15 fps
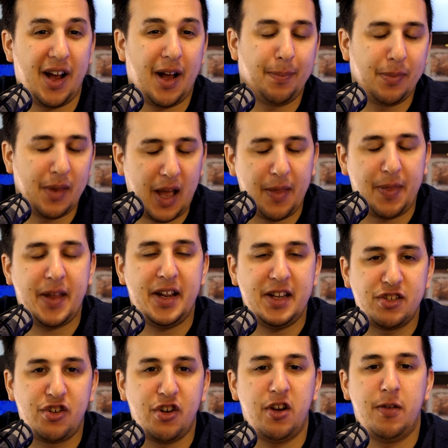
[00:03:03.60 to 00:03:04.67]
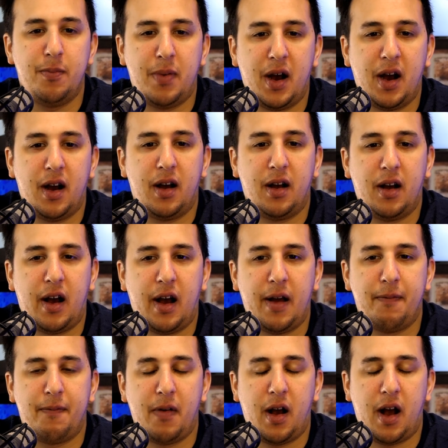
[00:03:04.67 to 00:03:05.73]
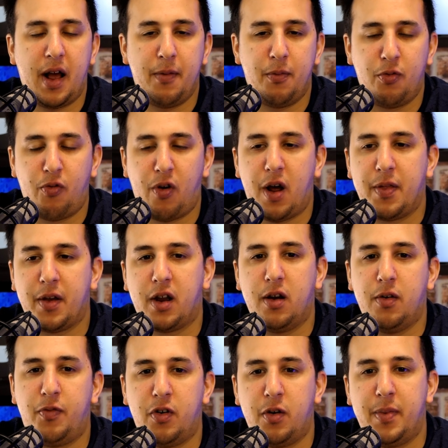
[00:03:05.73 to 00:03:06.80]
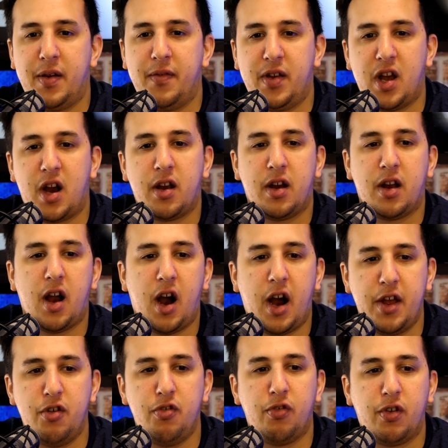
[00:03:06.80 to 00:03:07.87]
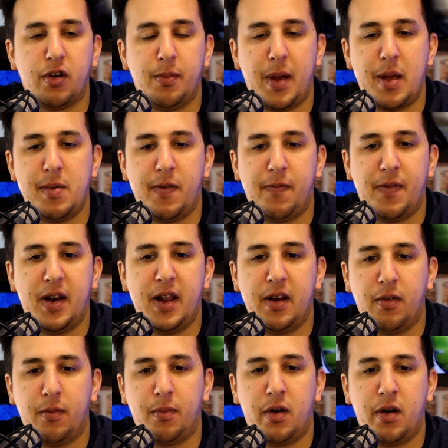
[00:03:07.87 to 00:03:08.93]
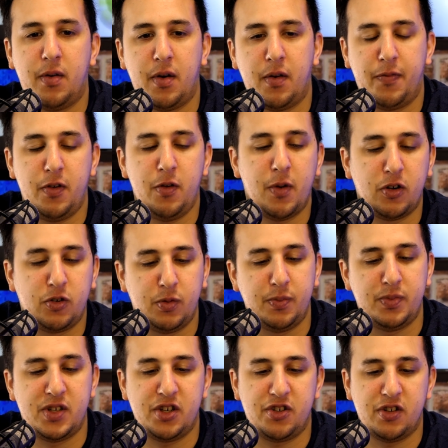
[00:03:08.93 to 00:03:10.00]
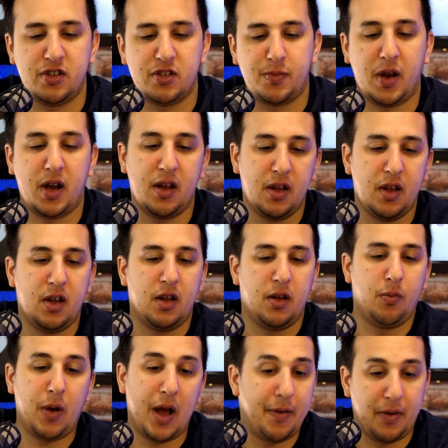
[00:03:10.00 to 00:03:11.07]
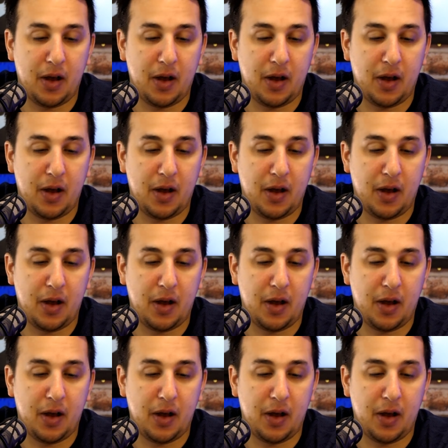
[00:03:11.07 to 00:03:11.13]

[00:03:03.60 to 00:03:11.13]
I, um, I think he's good, but I've I would rather go for a bit of a younger guy who can maybe fill in on a few multiple positions, but whatever.